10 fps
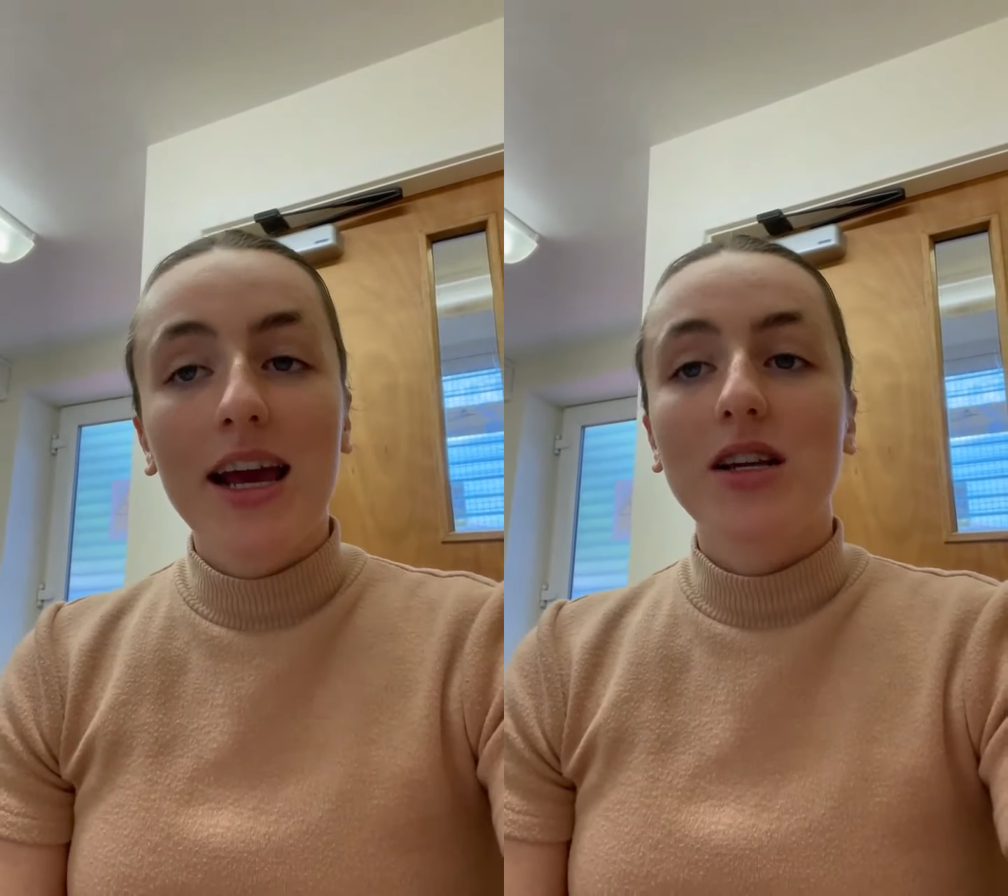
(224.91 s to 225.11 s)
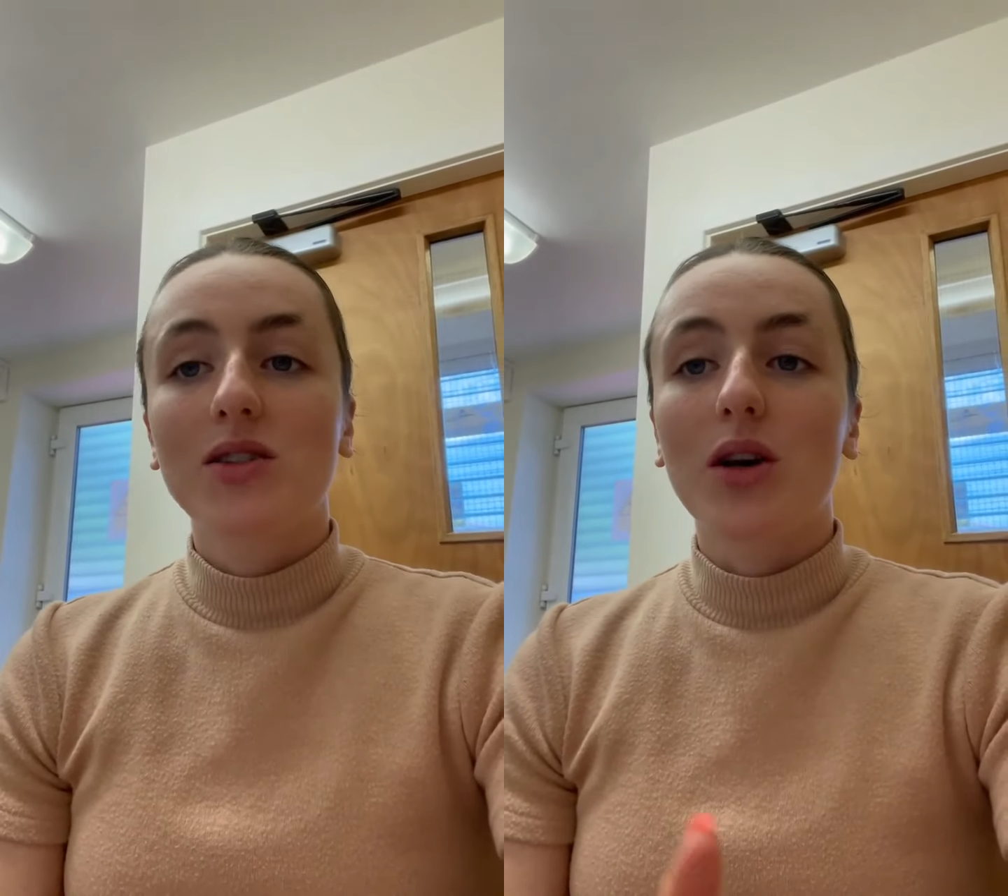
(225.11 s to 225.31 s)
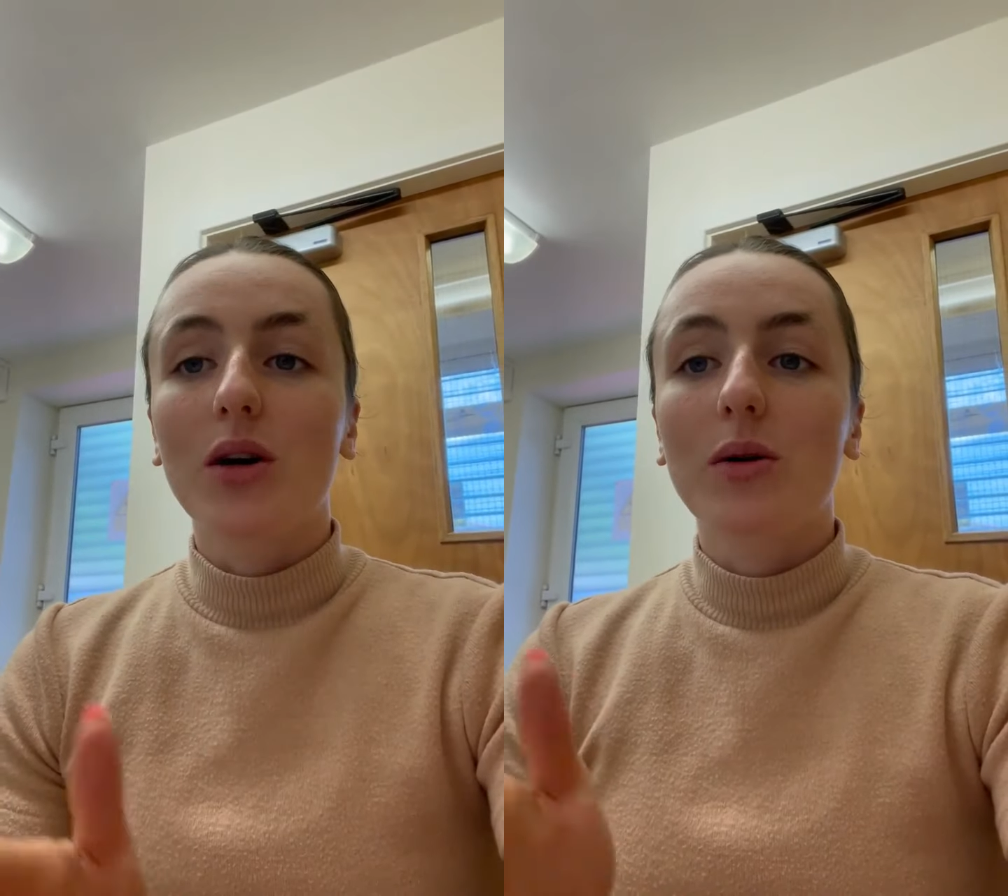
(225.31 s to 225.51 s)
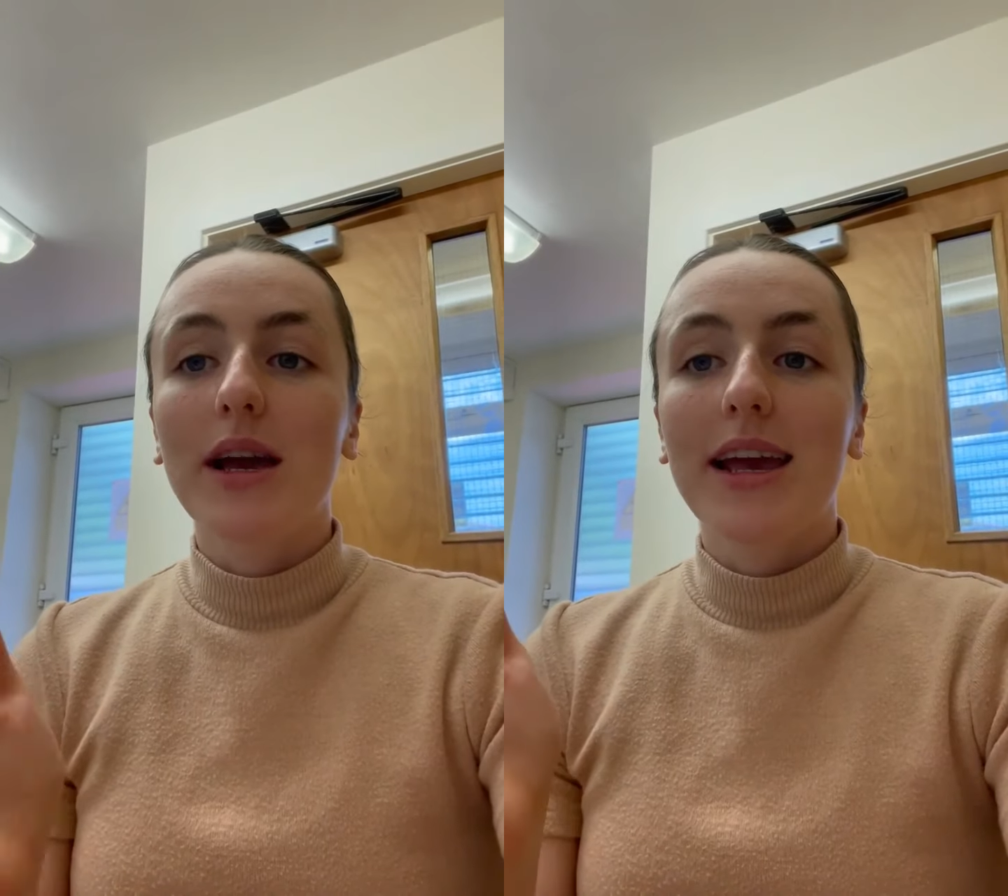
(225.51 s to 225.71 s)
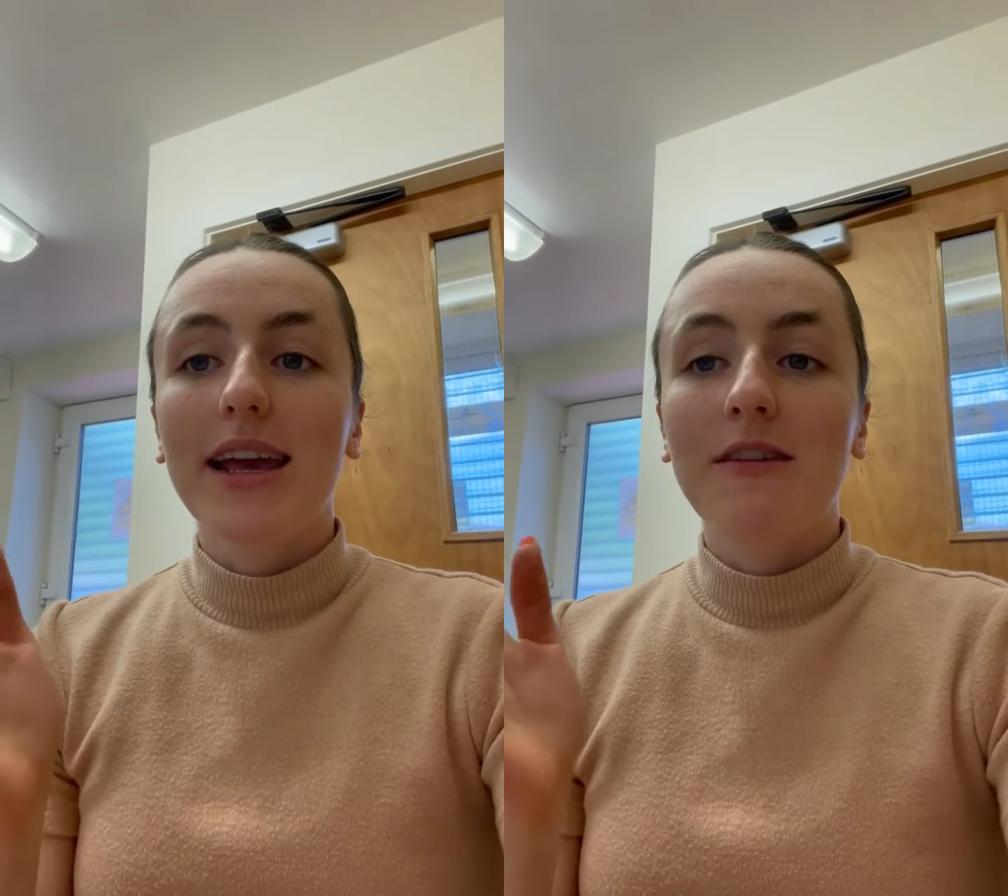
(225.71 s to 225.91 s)

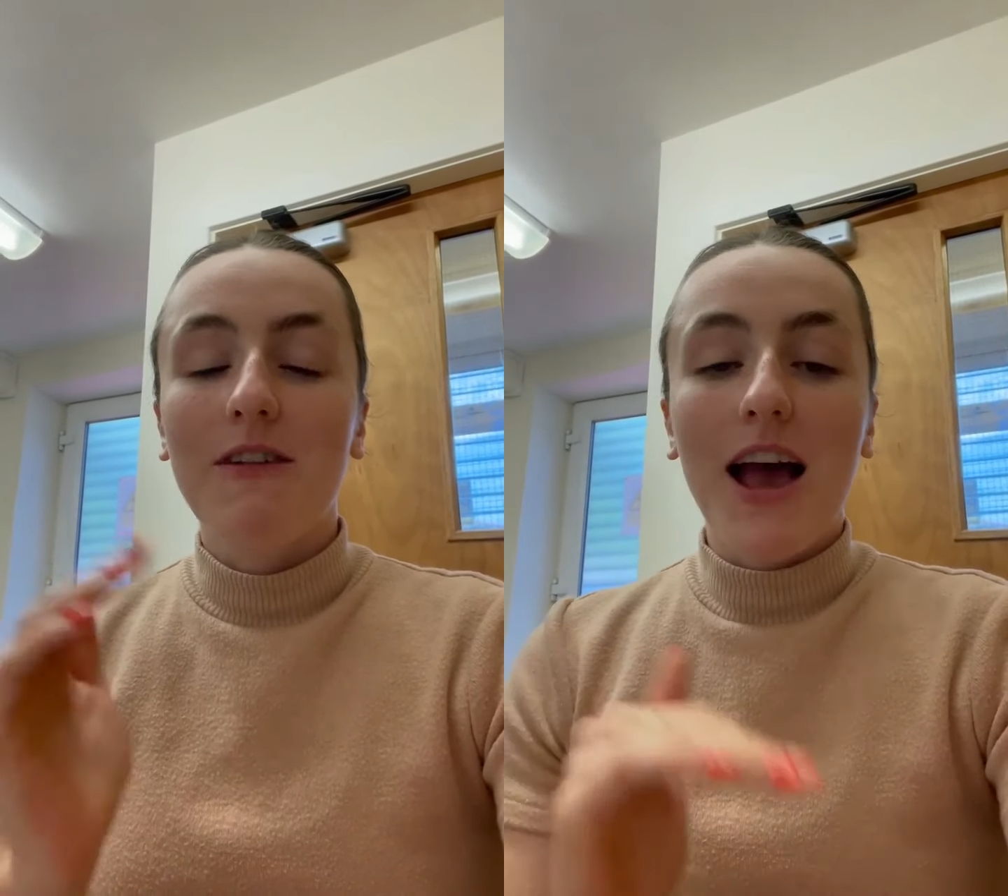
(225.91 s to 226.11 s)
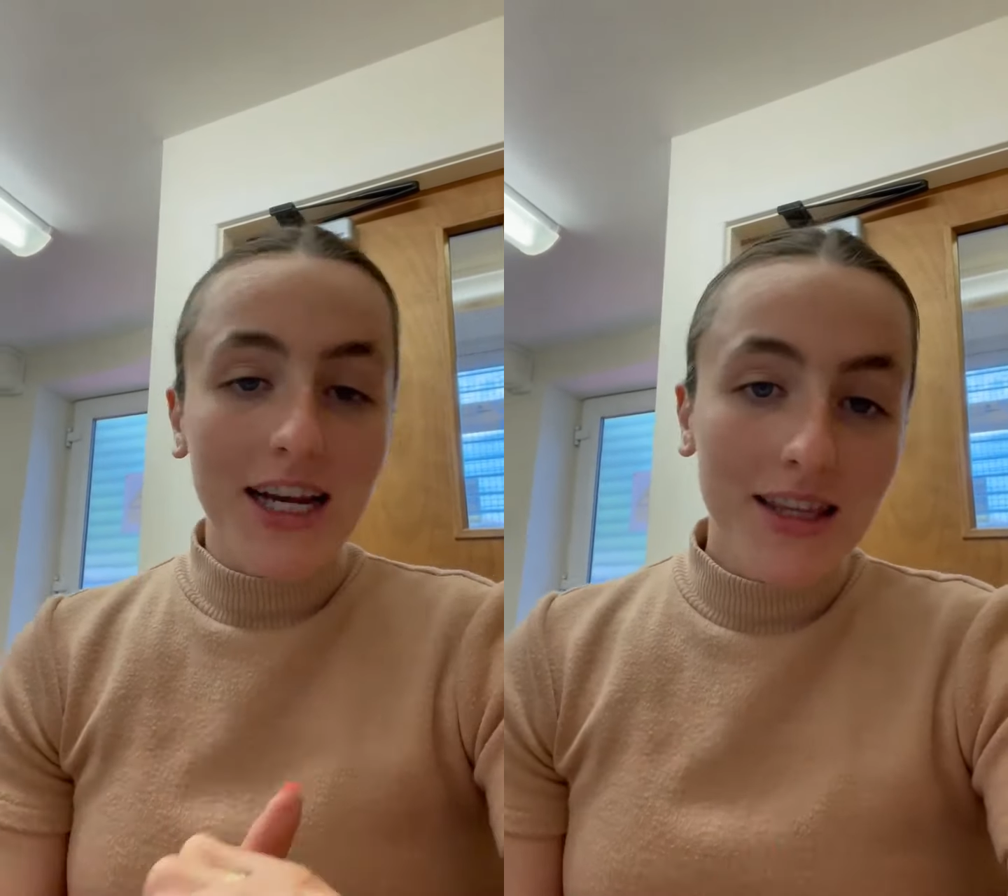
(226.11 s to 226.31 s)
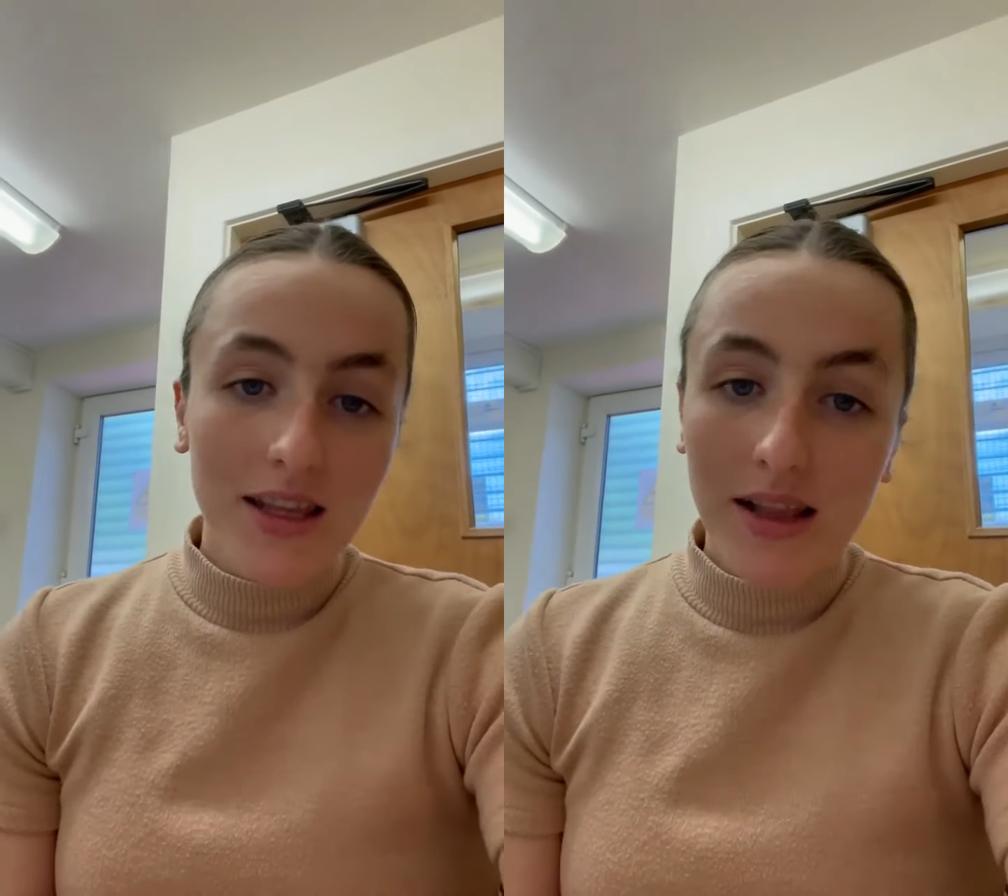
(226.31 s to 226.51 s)
So if anything